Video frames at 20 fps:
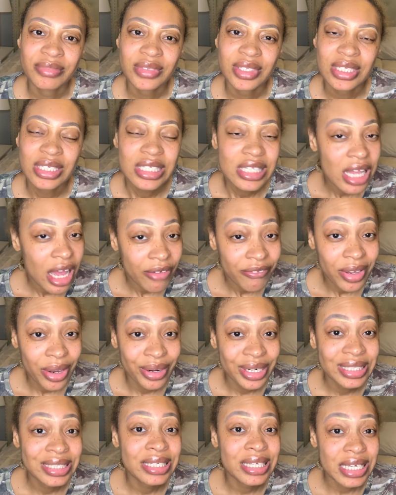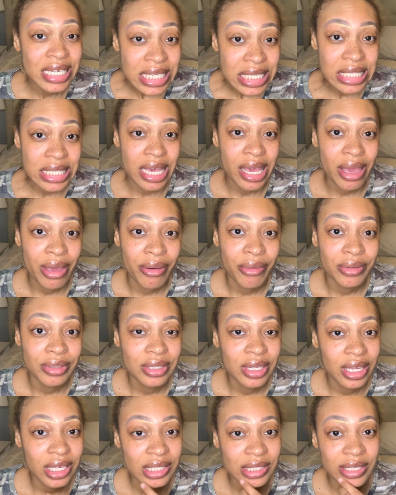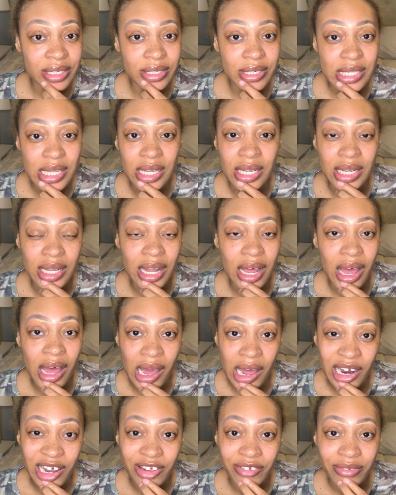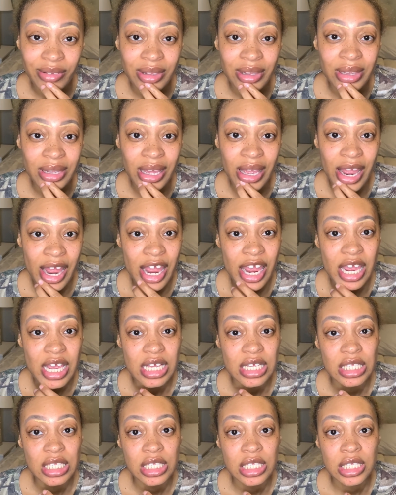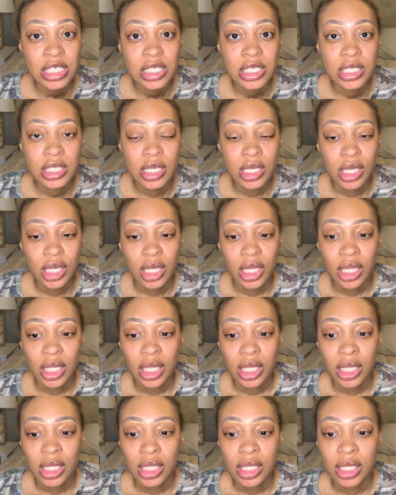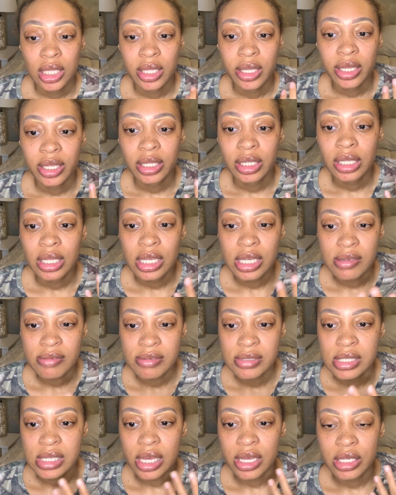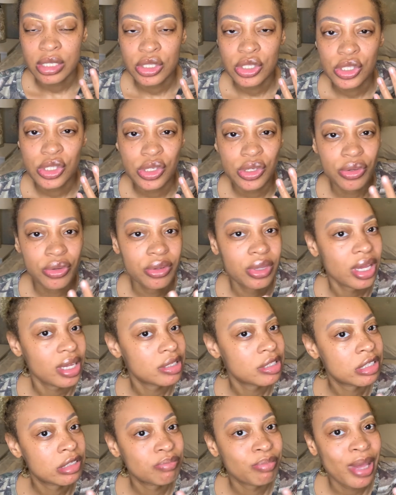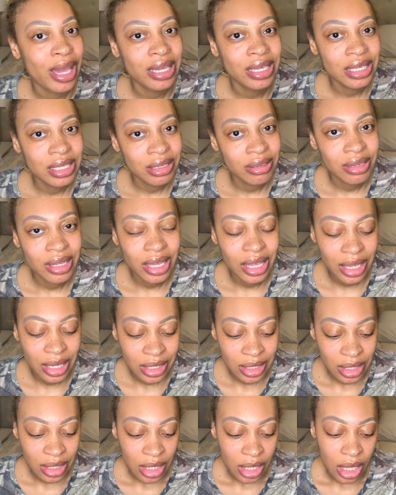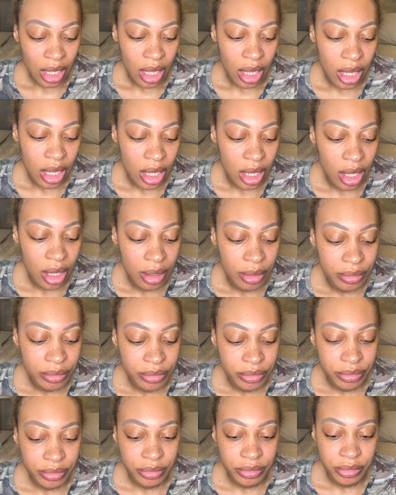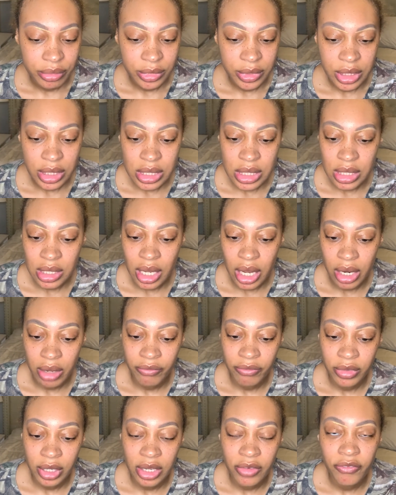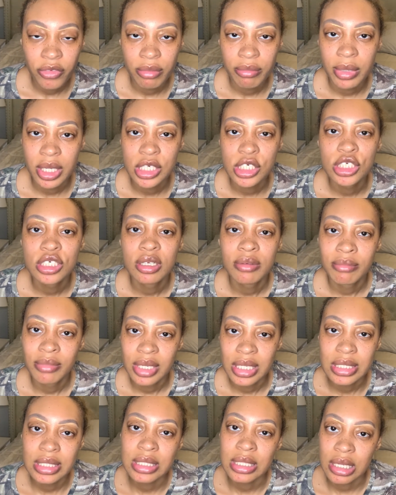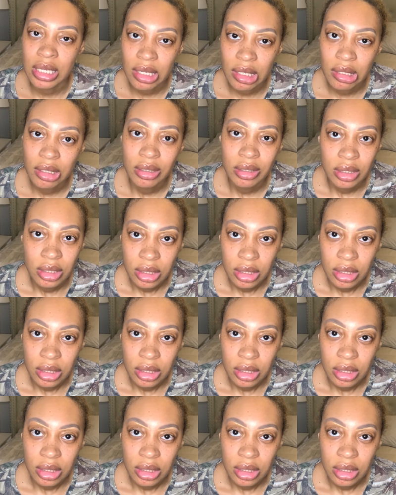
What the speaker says: it's not very detailed. Like there's a lot of things that leaves us to like speculate. There's a lot of information missing.